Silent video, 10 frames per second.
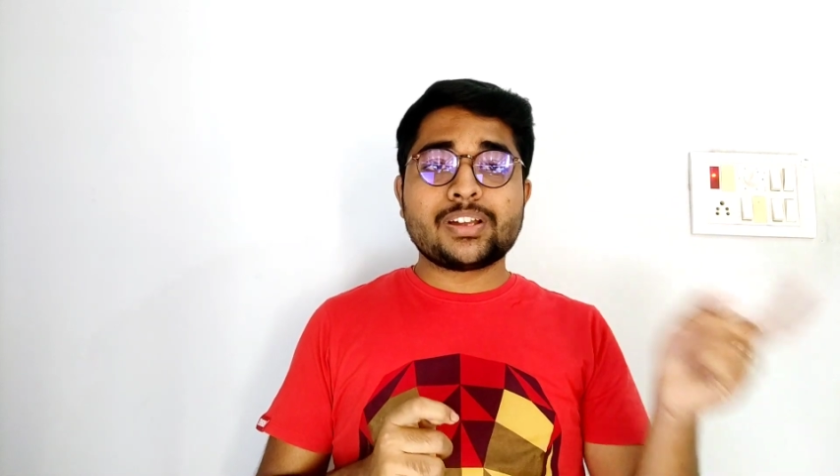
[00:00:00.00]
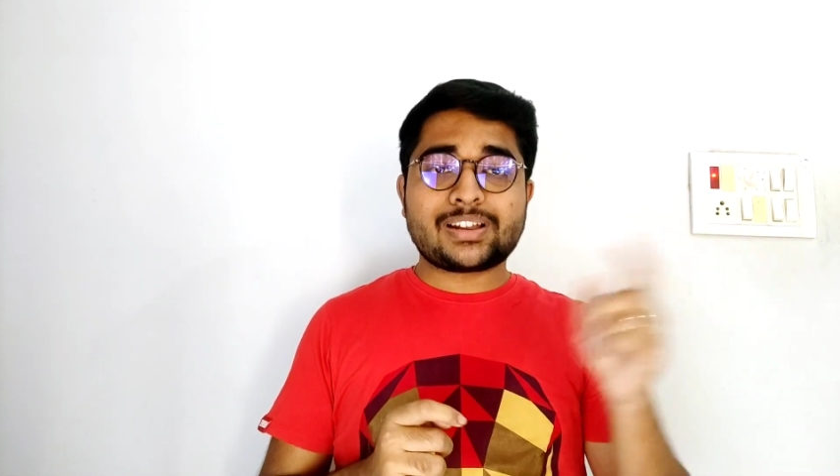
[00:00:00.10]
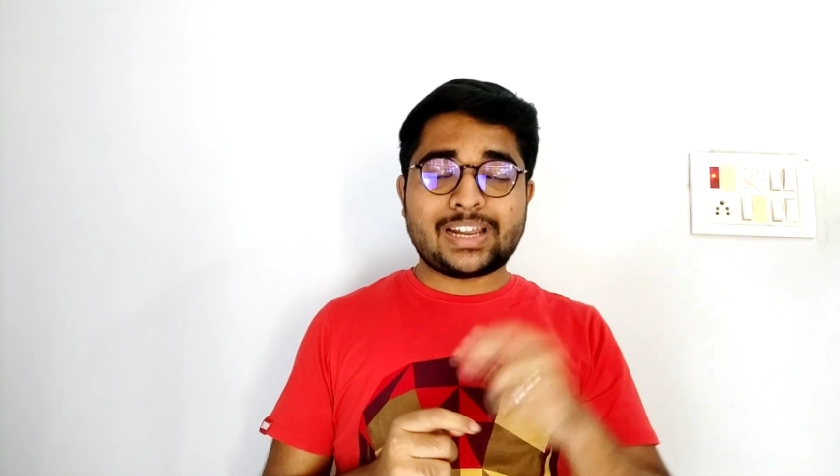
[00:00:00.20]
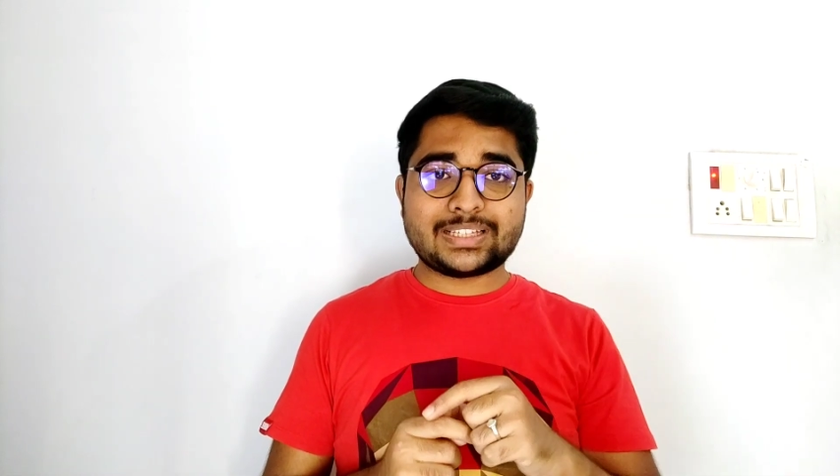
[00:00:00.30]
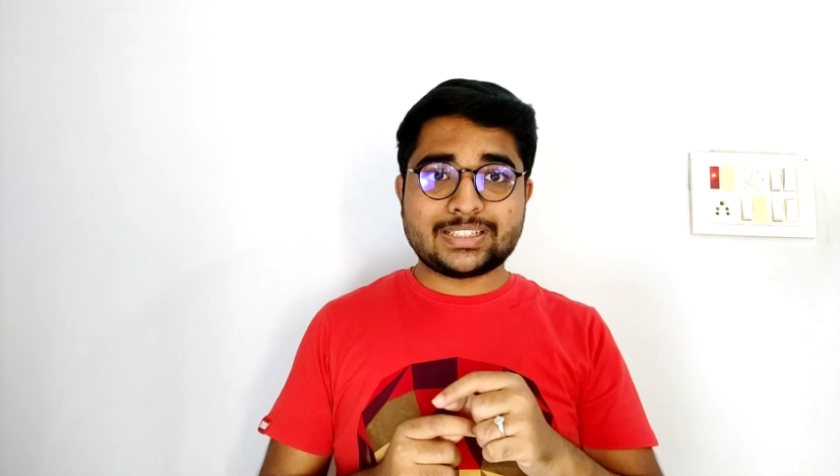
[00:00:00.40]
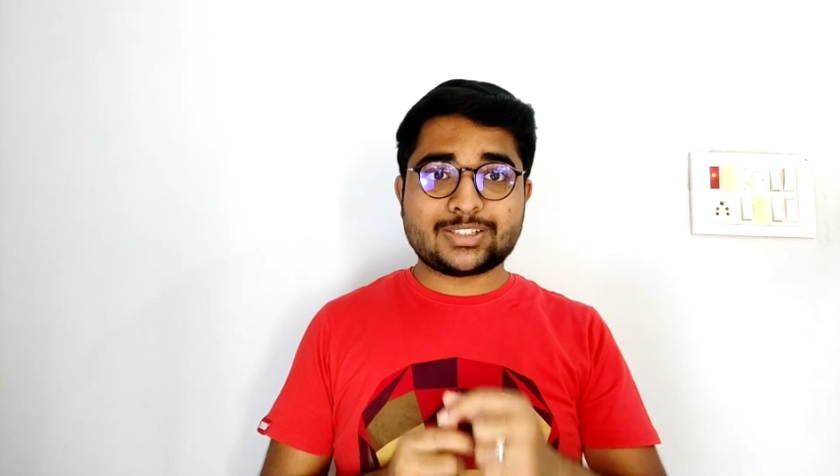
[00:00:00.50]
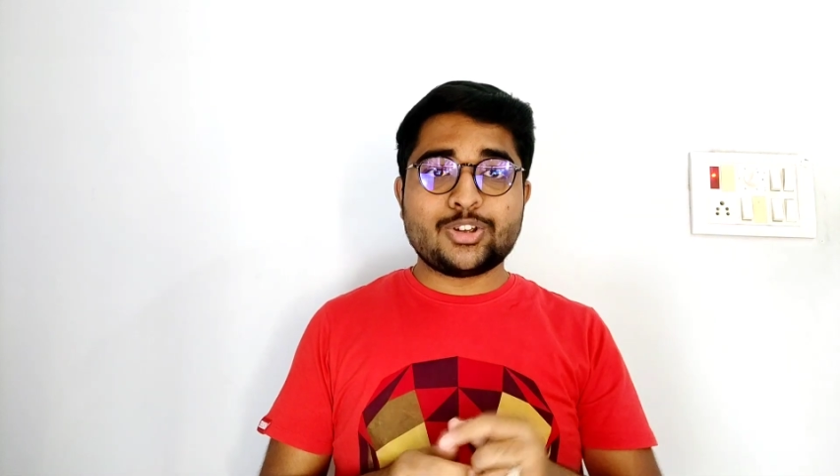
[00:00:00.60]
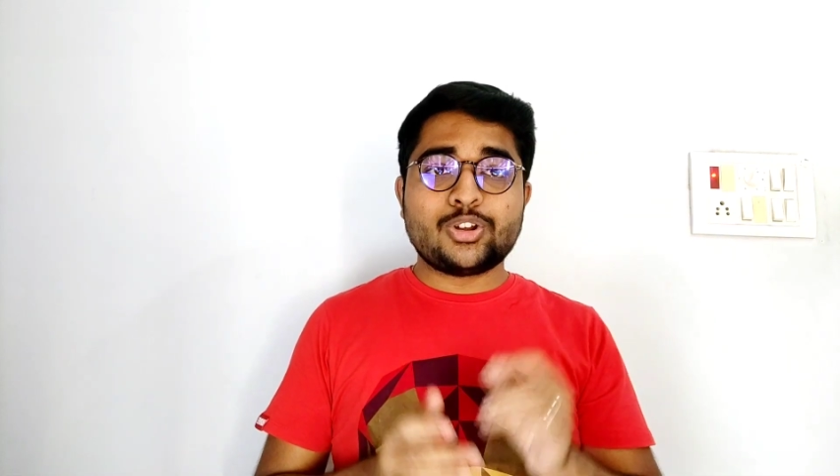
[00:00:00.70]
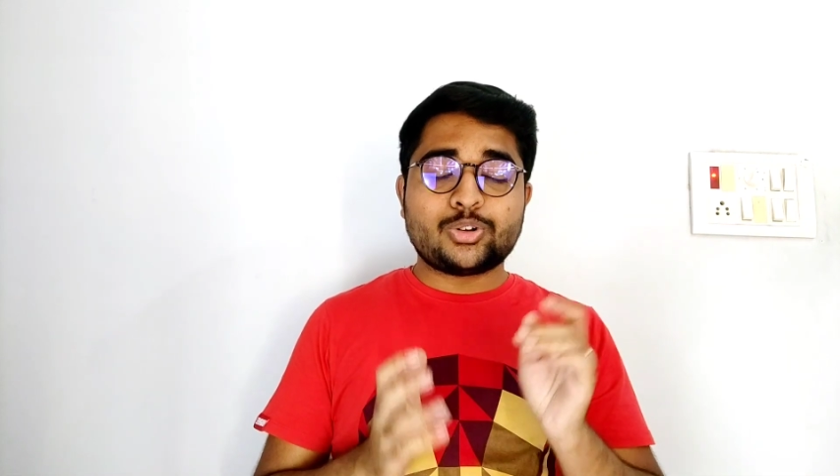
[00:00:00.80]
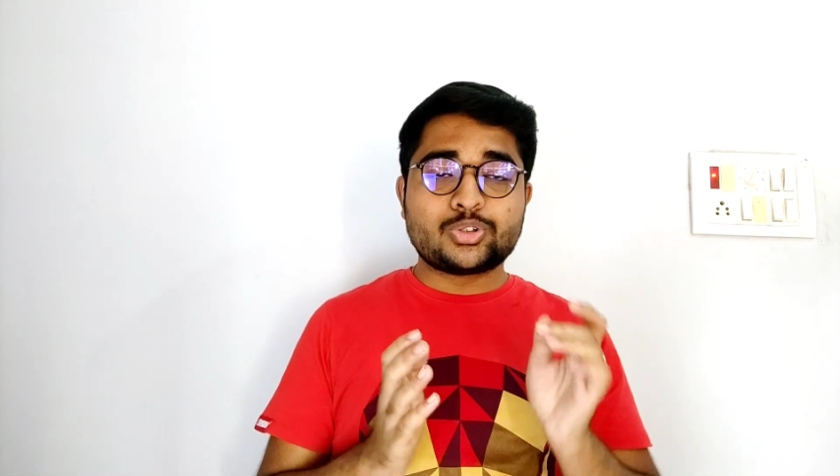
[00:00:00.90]
classes.
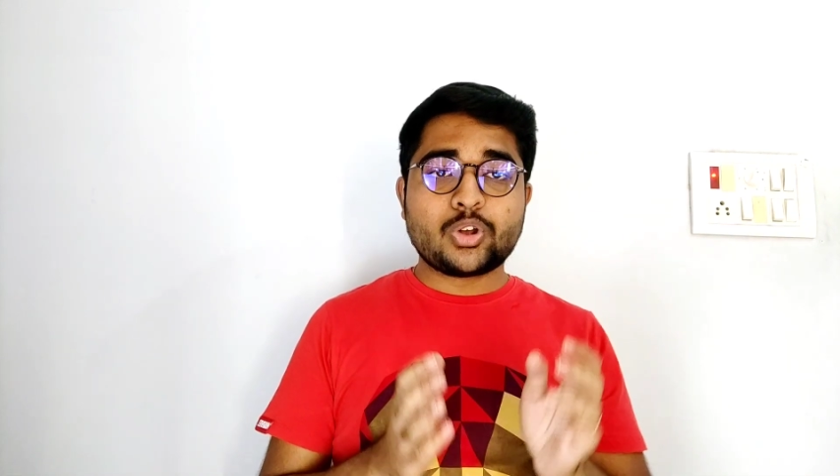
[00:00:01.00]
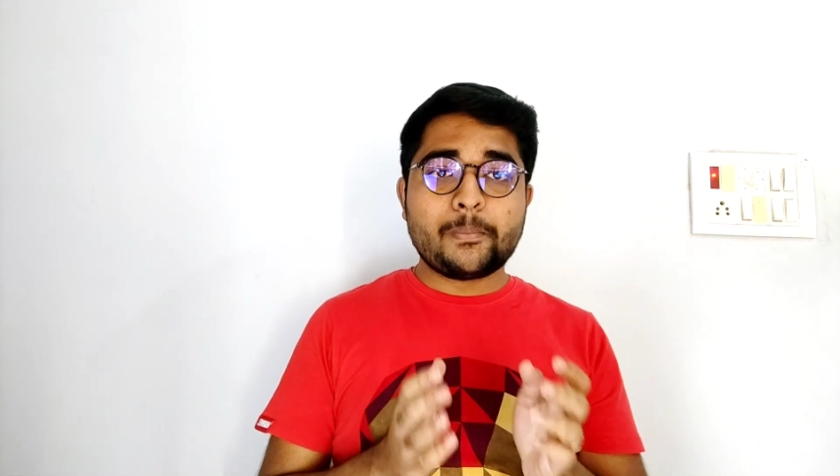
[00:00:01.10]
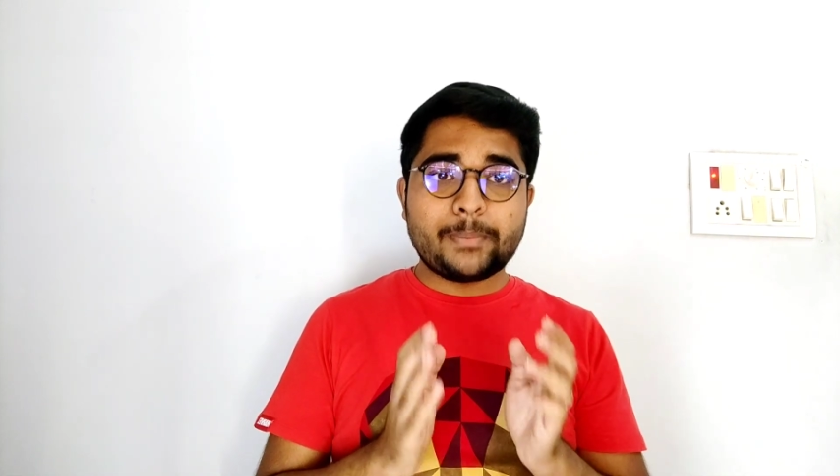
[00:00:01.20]
So